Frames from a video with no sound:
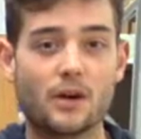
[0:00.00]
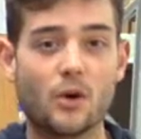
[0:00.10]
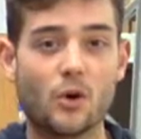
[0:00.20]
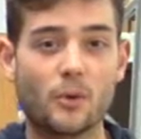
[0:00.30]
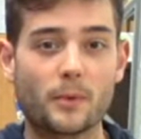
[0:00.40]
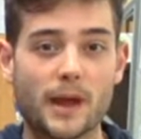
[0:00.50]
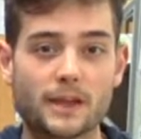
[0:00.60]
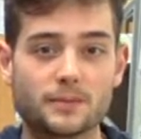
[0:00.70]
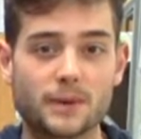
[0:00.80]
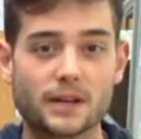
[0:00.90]
homework
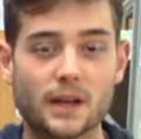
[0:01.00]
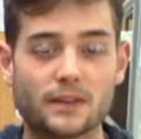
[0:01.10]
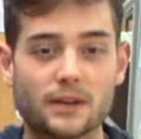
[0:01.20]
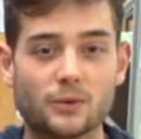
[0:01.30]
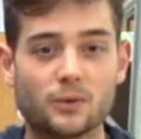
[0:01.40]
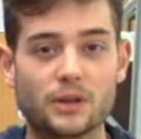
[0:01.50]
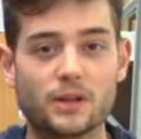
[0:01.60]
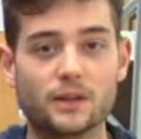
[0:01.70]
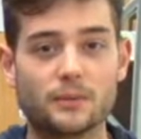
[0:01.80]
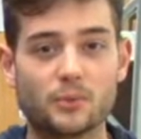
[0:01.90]
aspect, I think
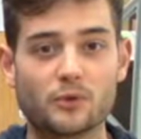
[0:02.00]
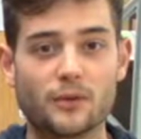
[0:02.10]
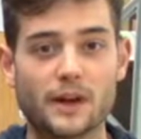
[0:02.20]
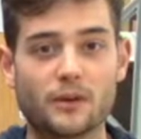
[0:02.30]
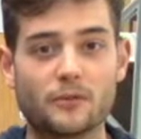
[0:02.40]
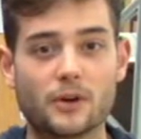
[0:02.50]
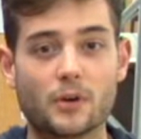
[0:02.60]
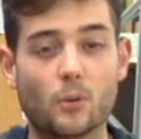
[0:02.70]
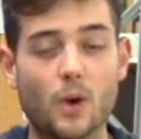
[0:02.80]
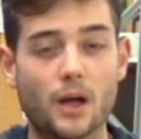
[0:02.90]
we provide a very
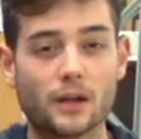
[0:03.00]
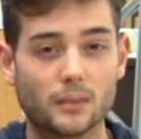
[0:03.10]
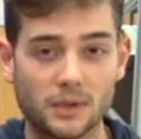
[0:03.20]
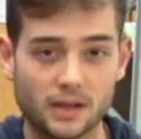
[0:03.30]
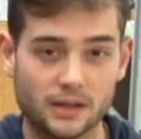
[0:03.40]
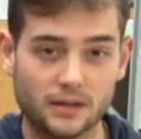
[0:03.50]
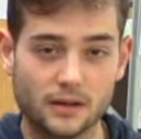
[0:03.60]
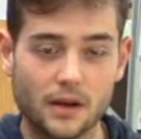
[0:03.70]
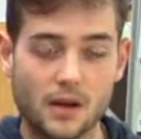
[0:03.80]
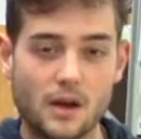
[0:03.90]
welcoming
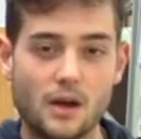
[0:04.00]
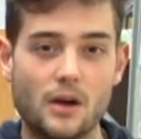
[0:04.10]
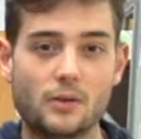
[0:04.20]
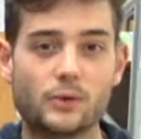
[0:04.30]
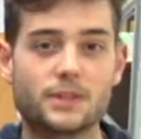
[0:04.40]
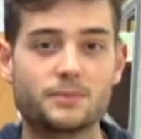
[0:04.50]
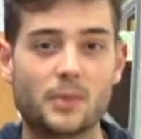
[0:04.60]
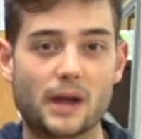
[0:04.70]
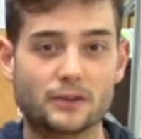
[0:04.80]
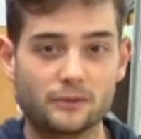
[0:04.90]

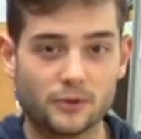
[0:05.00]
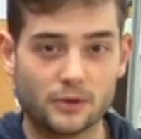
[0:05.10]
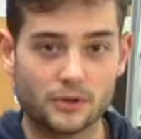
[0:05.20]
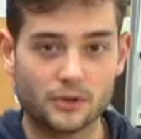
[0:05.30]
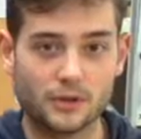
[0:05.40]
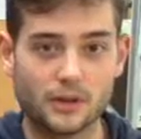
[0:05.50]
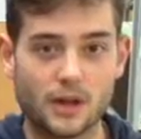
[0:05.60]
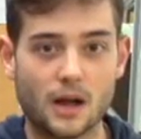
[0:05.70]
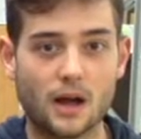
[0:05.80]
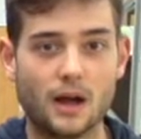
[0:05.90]
respectful,
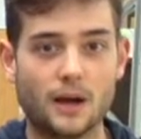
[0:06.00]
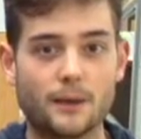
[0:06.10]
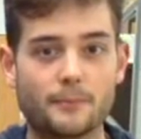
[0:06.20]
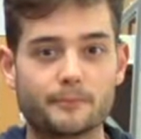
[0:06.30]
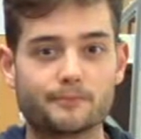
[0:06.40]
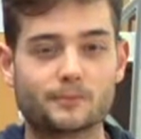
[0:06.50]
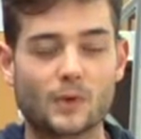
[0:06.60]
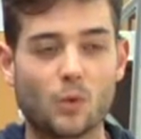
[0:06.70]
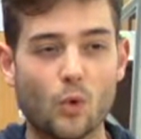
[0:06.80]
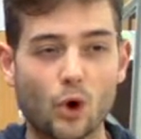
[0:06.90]
um,
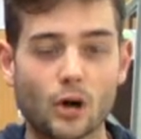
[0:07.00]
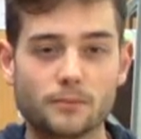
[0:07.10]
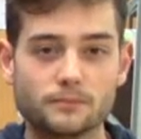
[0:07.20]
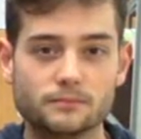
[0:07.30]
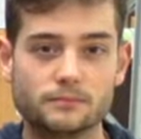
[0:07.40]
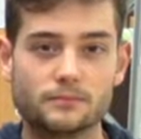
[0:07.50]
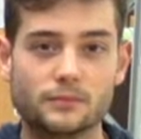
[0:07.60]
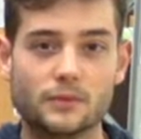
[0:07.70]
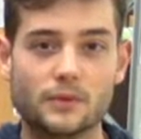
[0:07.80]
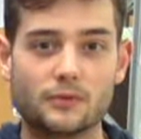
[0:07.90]
warm
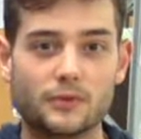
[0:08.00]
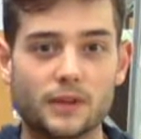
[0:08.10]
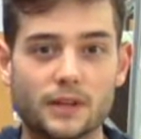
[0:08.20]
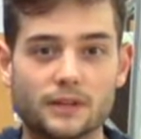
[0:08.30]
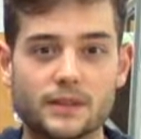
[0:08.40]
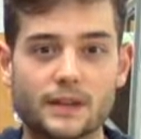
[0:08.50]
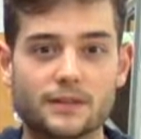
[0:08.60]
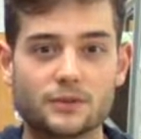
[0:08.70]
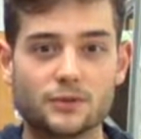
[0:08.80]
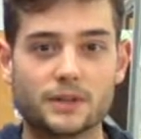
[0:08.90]
feeling that
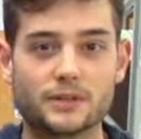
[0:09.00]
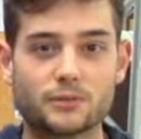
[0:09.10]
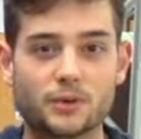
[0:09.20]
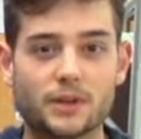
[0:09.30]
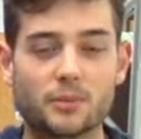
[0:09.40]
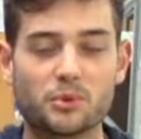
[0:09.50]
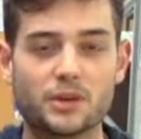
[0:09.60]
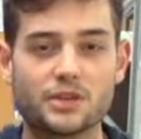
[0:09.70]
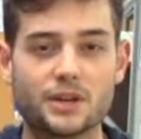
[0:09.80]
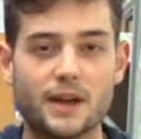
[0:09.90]
students really
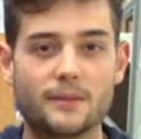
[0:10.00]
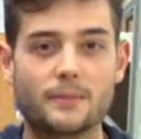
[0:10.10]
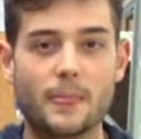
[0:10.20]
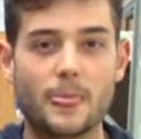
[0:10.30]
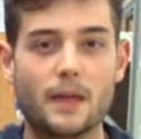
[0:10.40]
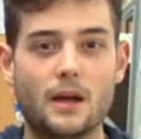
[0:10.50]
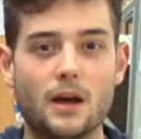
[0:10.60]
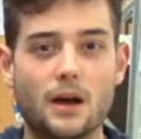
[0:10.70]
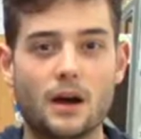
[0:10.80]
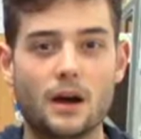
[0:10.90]
appreciate.
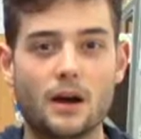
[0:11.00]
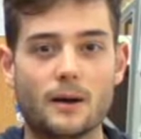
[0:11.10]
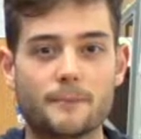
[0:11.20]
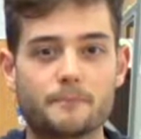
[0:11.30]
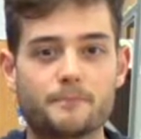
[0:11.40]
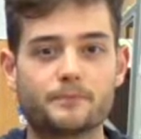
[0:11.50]
Um,